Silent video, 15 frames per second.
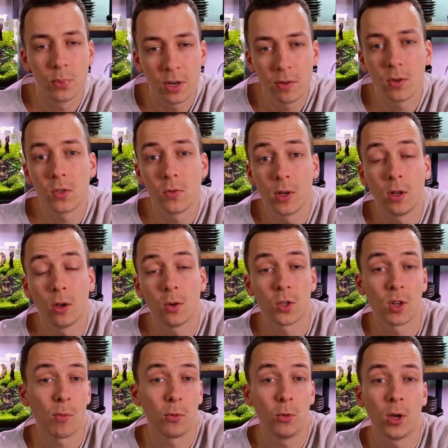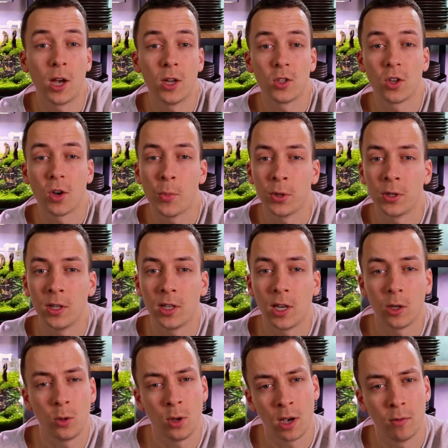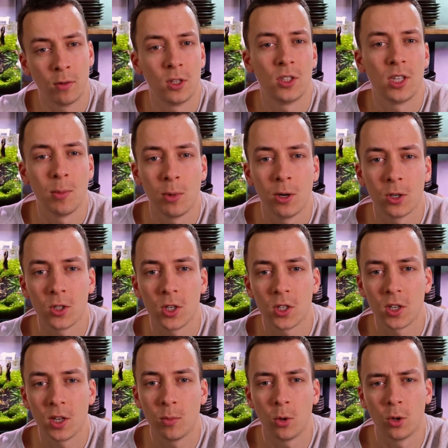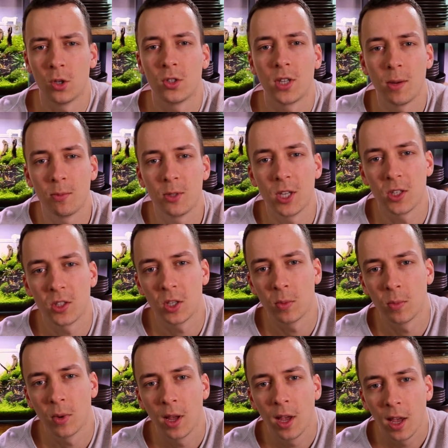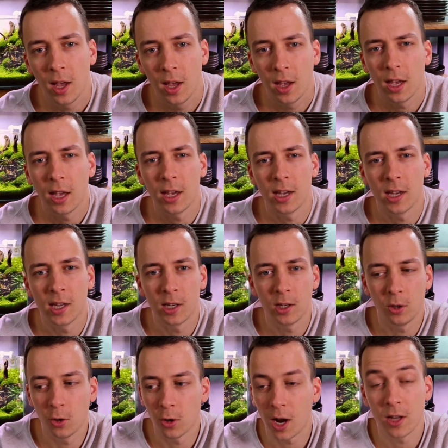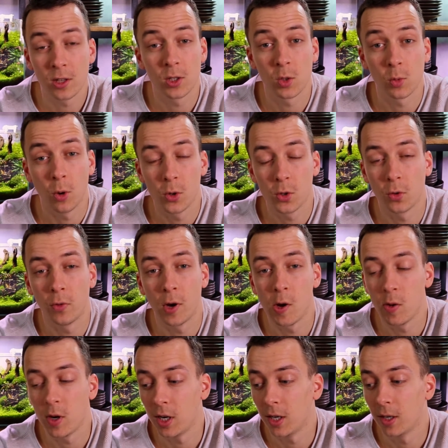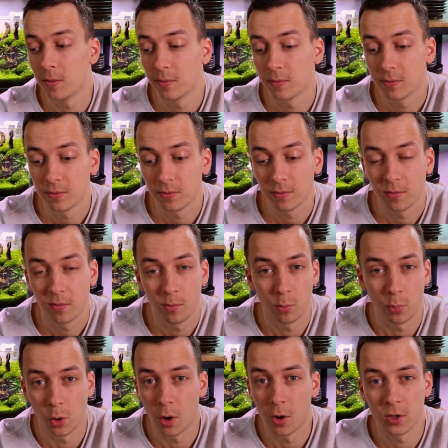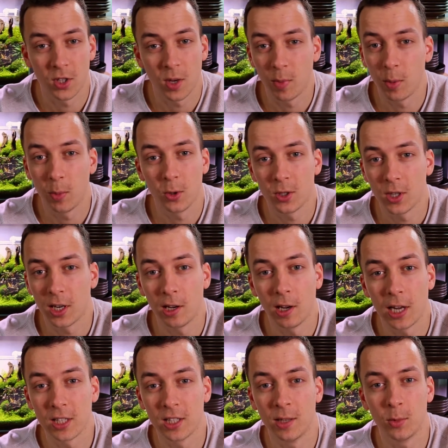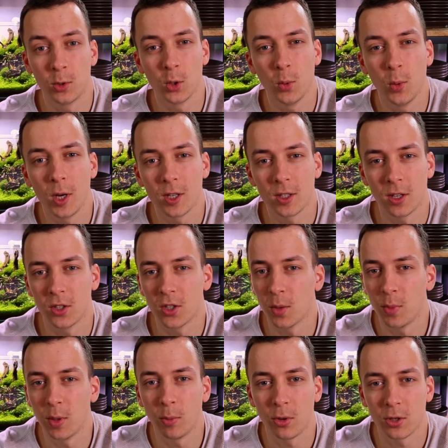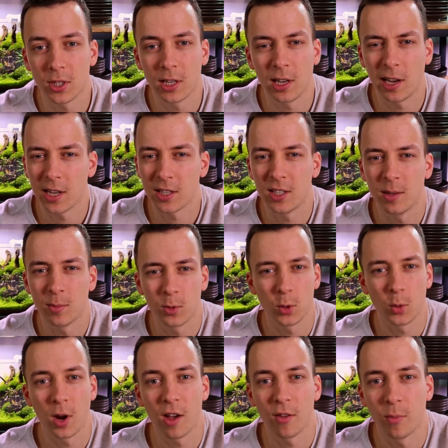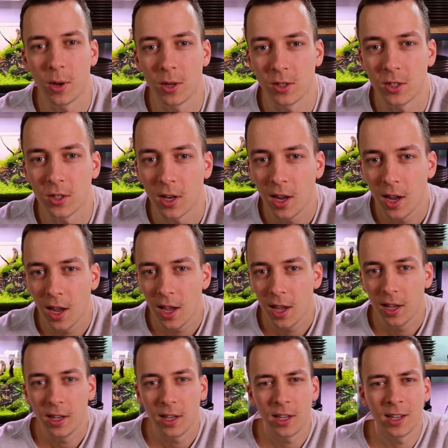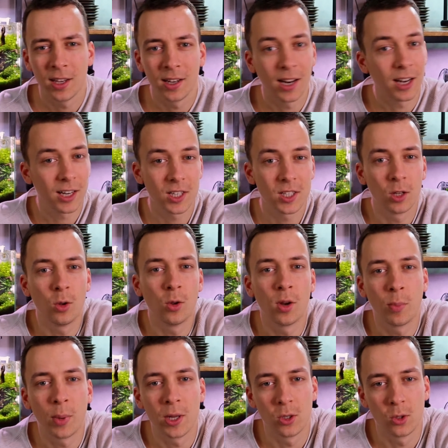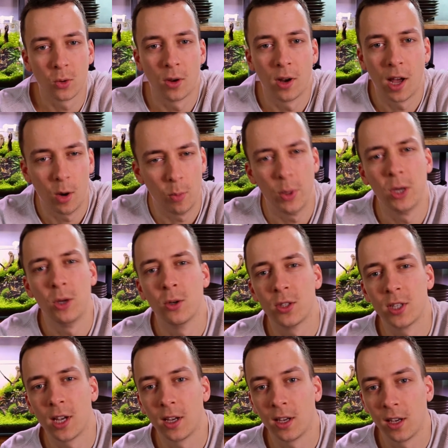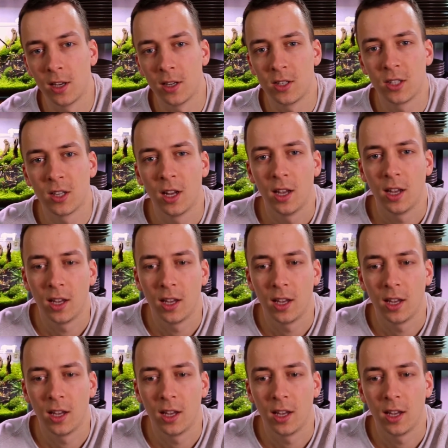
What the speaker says: Previous video, some of you guys commented that you have a similar system or the same system. And your answers were also very broad. Some people said it lasted them 2 weeks, and some people said it lasted them 2.5 months. And I guess that all depends on how big your tank is